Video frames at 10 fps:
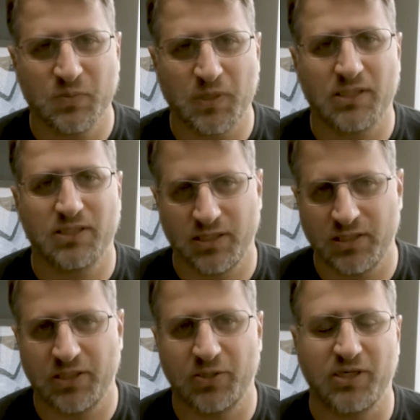but here
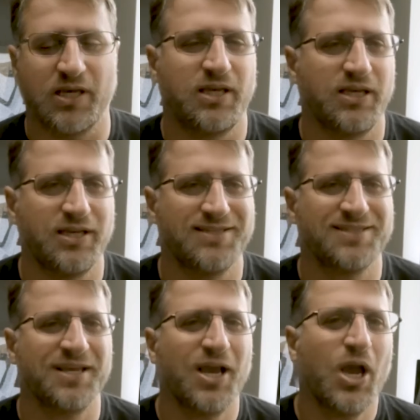in the UK it's